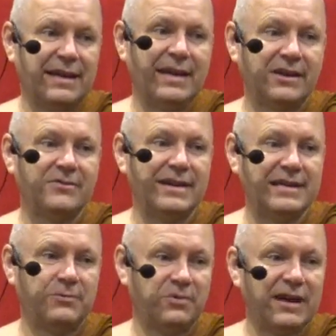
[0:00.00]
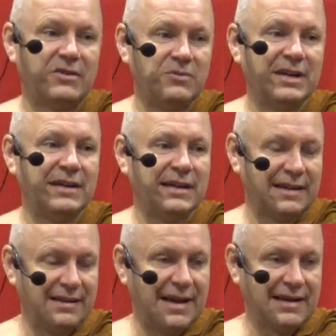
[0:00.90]
he agrees with that reading
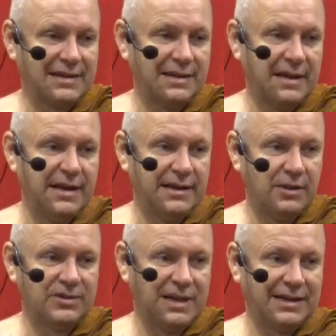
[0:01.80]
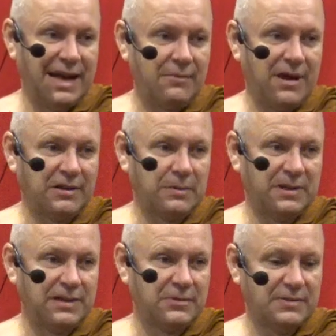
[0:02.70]
that it actually looks like an arahant
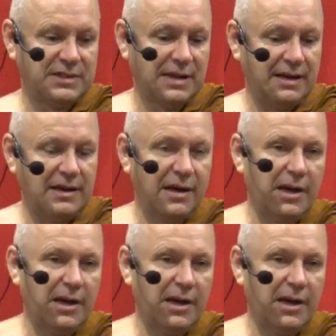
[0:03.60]
committed suicide.